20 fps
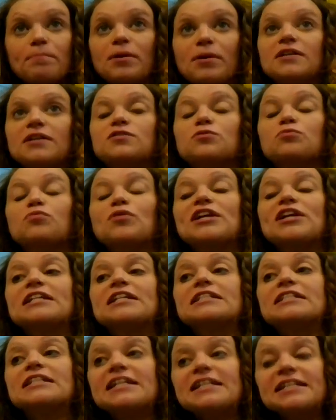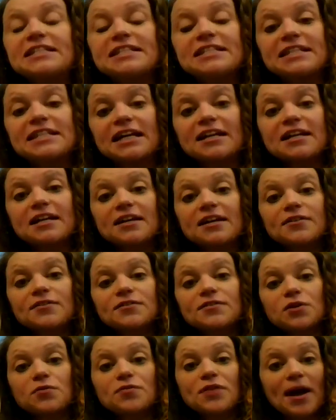But it's realistic,
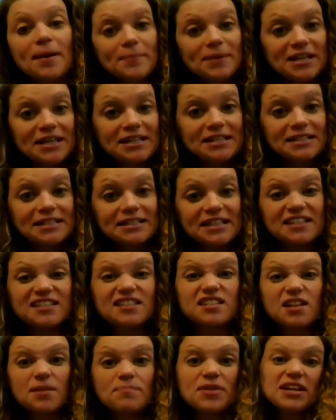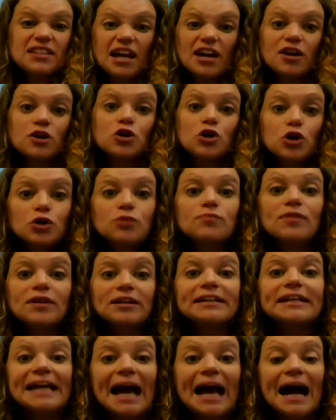so that means it's something that could
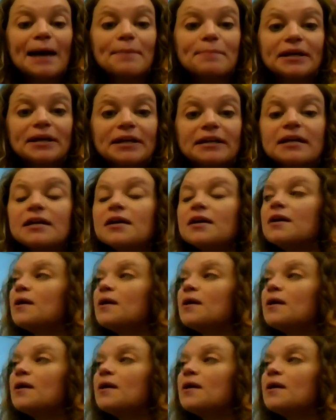really happen.